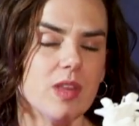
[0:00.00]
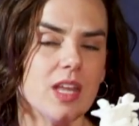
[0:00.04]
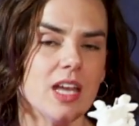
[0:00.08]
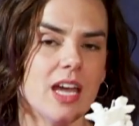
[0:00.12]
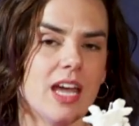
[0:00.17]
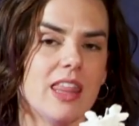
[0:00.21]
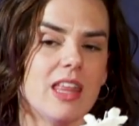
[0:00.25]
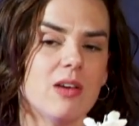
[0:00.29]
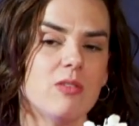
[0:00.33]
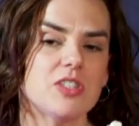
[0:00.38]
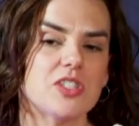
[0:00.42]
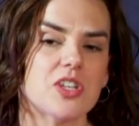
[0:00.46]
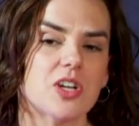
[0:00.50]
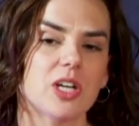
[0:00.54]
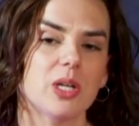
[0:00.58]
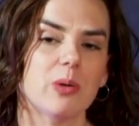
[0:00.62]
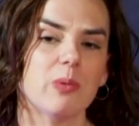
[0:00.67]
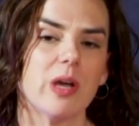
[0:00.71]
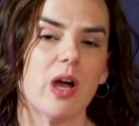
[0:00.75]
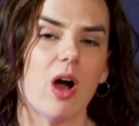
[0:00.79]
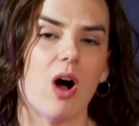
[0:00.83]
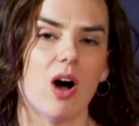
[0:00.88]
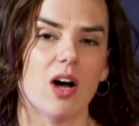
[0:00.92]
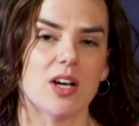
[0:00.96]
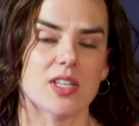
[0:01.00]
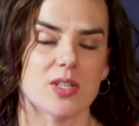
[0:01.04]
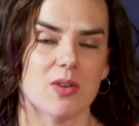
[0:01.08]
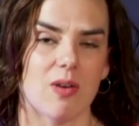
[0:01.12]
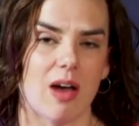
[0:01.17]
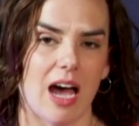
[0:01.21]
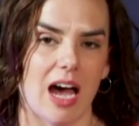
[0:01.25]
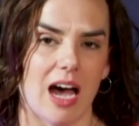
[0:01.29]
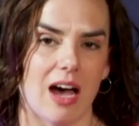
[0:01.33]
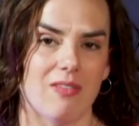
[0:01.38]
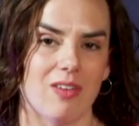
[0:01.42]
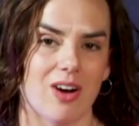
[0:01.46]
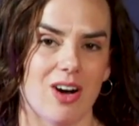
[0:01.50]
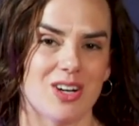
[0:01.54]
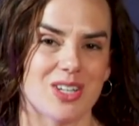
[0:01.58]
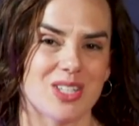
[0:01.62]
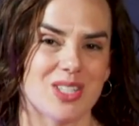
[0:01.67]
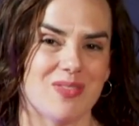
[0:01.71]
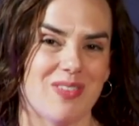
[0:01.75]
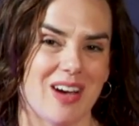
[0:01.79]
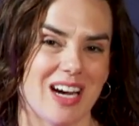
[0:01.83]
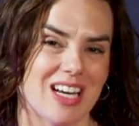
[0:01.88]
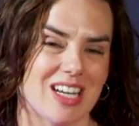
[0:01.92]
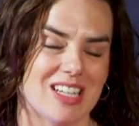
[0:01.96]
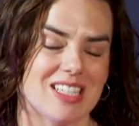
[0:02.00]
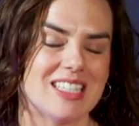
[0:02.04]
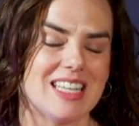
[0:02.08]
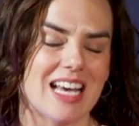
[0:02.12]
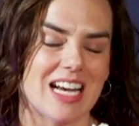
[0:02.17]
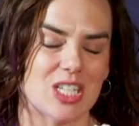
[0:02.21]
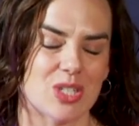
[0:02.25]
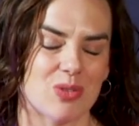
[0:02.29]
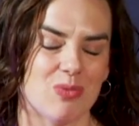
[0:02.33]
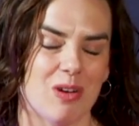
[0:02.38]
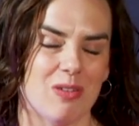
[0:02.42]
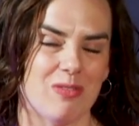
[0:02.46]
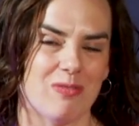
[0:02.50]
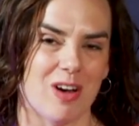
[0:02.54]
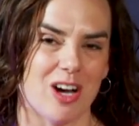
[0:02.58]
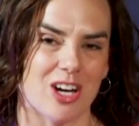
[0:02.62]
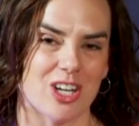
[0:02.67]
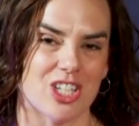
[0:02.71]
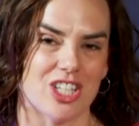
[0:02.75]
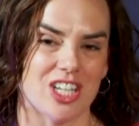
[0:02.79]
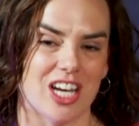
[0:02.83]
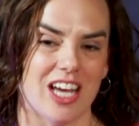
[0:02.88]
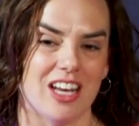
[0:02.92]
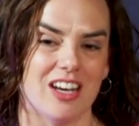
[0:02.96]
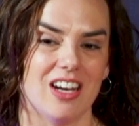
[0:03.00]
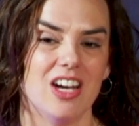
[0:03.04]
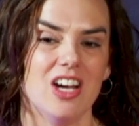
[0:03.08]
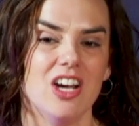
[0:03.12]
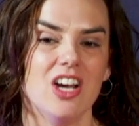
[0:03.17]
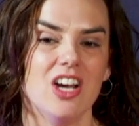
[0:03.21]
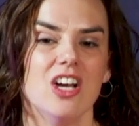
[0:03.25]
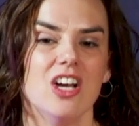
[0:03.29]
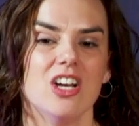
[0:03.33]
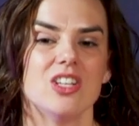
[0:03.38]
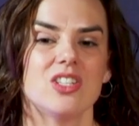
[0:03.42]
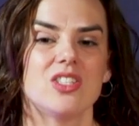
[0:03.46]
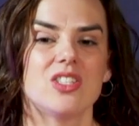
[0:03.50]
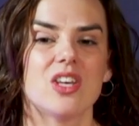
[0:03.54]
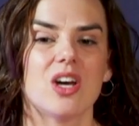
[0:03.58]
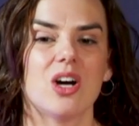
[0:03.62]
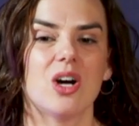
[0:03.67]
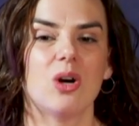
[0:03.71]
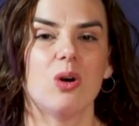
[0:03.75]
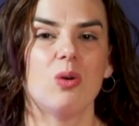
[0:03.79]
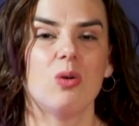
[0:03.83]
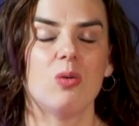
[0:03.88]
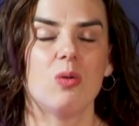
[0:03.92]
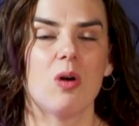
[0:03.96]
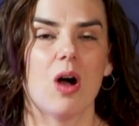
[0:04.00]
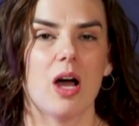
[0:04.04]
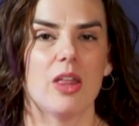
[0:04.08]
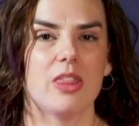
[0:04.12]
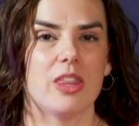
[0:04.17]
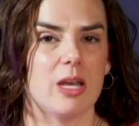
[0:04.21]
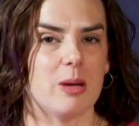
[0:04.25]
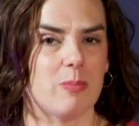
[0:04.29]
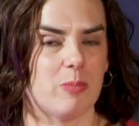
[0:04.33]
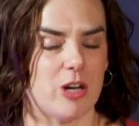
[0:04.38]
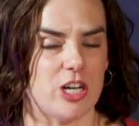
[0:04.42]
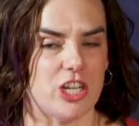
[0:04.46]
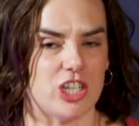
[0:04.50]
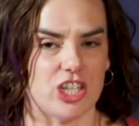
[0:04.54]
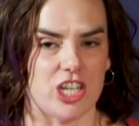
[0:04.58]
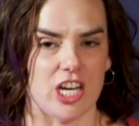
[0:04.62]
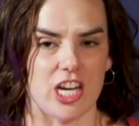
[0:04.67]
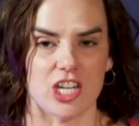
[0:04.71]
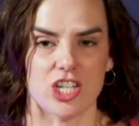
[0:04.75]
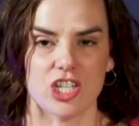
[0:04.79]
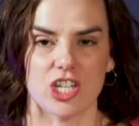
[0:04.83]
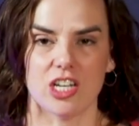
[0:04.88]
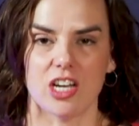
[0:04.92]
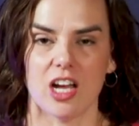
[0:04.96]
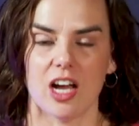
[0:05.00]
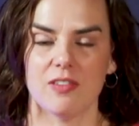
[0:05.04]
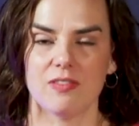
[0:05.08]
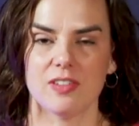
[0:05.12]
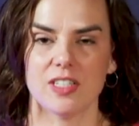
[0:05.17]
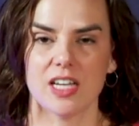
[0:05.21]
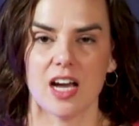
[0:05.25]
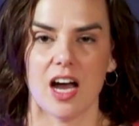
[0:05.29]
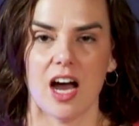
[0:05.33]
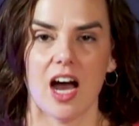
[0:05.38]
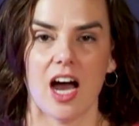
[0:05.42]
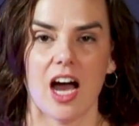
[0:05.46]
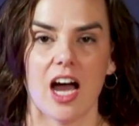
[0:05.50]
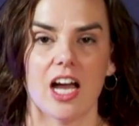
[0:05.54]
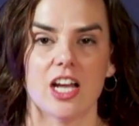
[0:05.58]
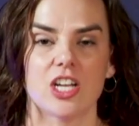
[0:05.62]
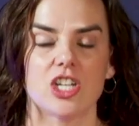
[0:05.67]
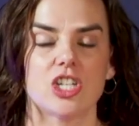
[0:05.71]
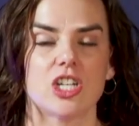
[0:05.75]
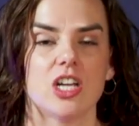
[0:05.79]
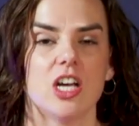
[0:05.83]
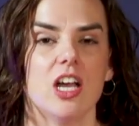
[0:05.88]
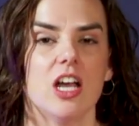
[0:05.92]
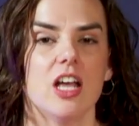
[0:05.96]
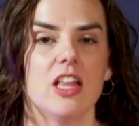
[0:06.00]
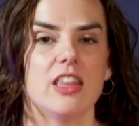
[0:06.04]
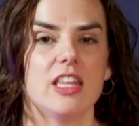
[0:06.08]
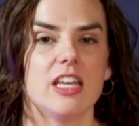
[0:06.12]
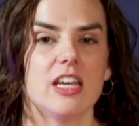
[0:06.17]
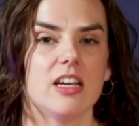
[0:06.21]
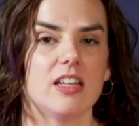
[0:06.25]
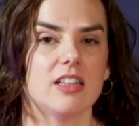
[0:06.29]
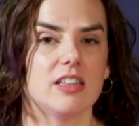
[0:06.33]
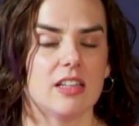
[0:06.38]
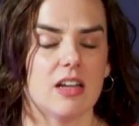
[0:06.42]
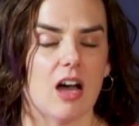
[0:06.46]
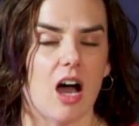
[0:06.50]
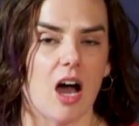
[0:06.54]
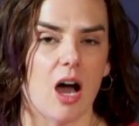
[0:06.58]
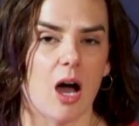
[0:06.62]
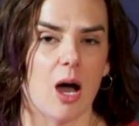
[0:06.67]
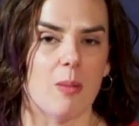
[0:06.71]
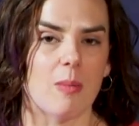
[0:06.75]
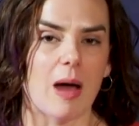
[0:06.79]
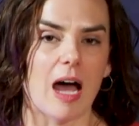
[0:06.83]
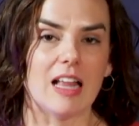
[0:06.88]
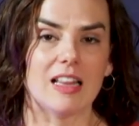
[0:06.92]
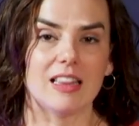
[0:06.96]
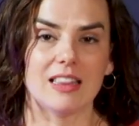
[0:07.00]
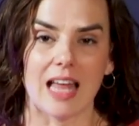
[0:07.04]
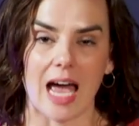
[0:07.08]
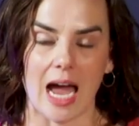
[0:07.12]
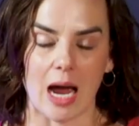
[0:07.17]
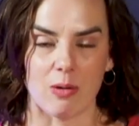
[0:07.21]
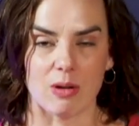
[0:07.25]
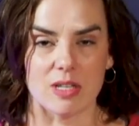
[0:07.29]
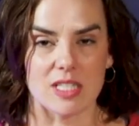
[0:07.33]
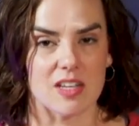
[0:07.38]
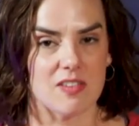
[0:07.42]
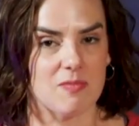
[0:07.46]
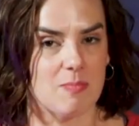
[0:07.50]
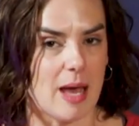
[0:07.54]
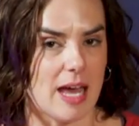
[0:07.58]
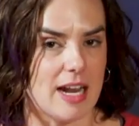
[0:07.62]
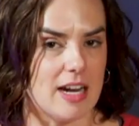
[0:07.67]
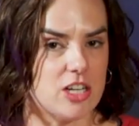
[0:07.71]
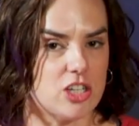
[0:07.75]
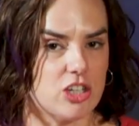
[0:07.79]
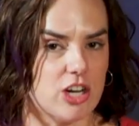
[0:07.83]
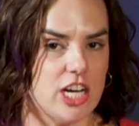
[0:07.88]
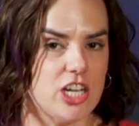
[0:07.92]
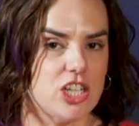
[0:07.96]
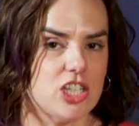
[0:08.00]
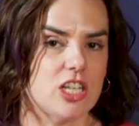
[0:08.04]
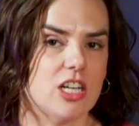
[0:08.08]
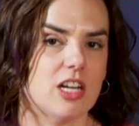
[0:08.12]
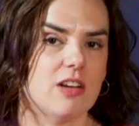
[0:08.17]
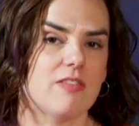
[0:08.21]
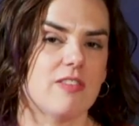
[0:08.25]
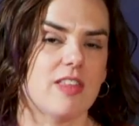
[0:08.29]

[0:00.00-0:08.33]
And then certainly we also have our sexual function. So the appreciation of touch, the allowance of penetration if